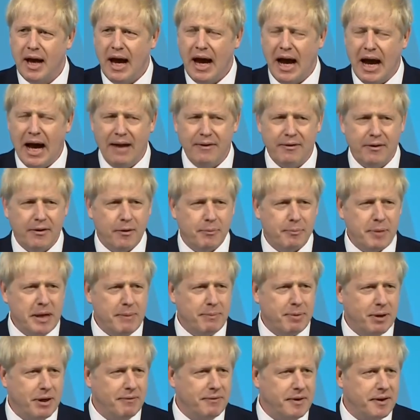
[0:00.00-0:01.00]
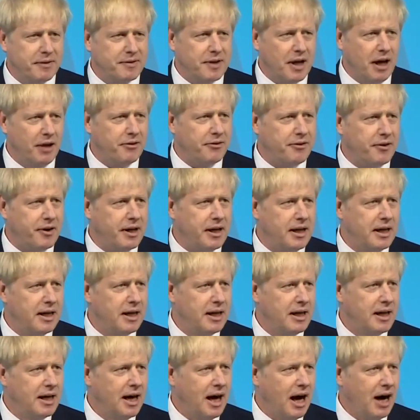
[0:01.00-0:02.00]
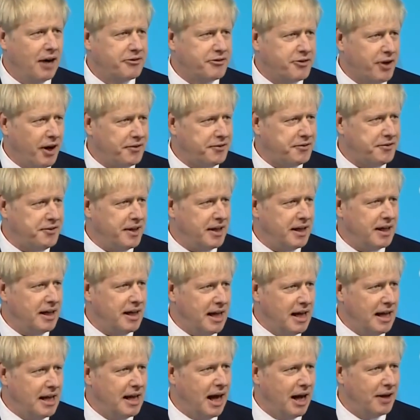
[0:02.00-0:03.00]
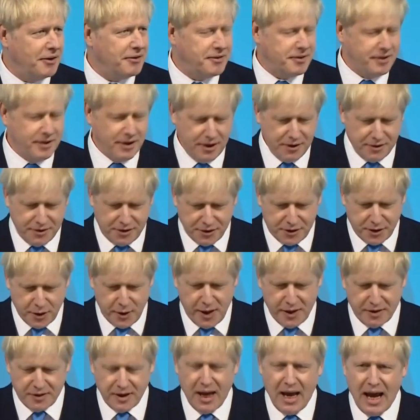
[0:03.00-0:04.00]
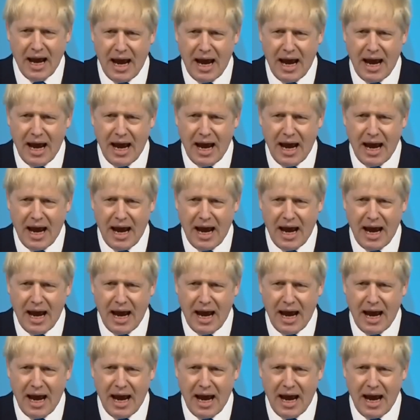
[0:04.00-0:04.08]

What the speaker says: and that the people of this country are trusting in us to do it,